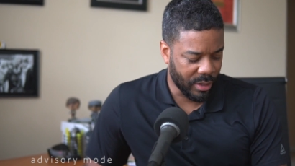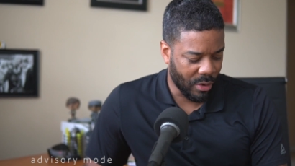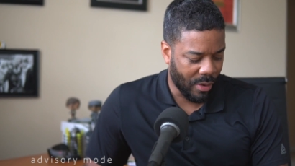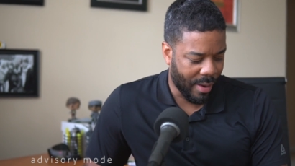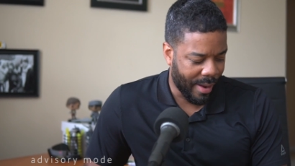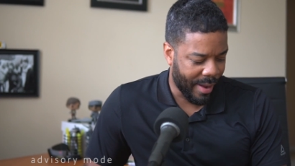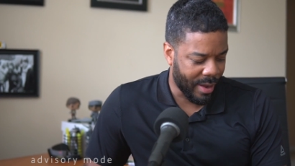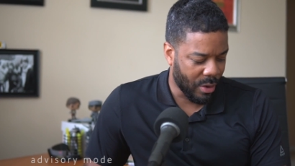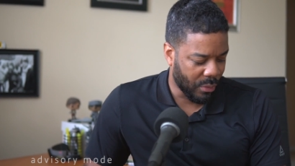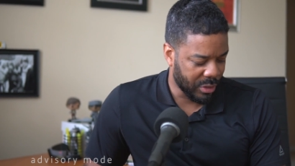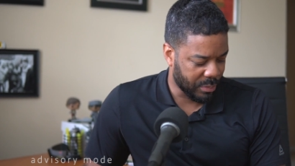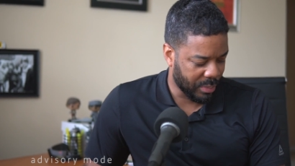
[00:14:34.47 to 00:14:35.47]
I
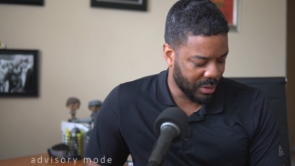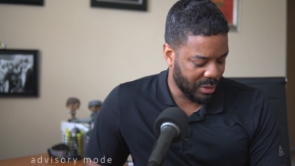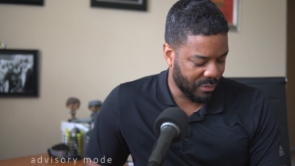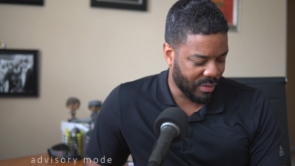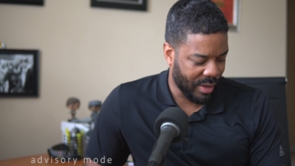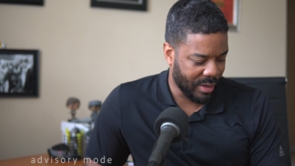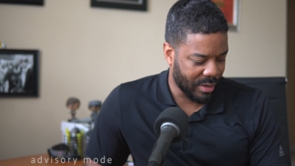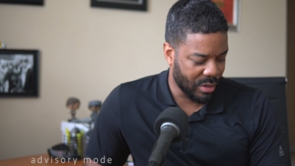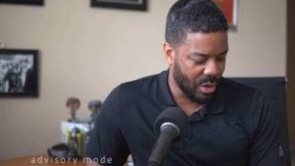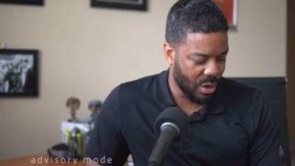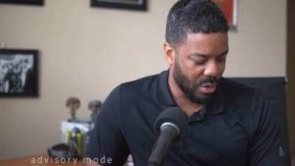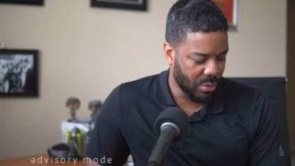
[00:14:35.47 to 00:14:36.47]
always believe that
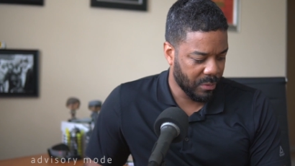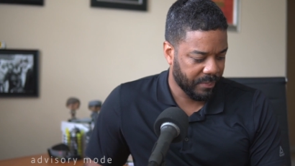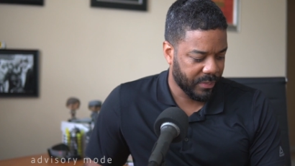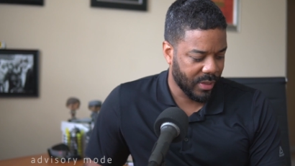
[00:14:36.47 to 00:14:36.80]
no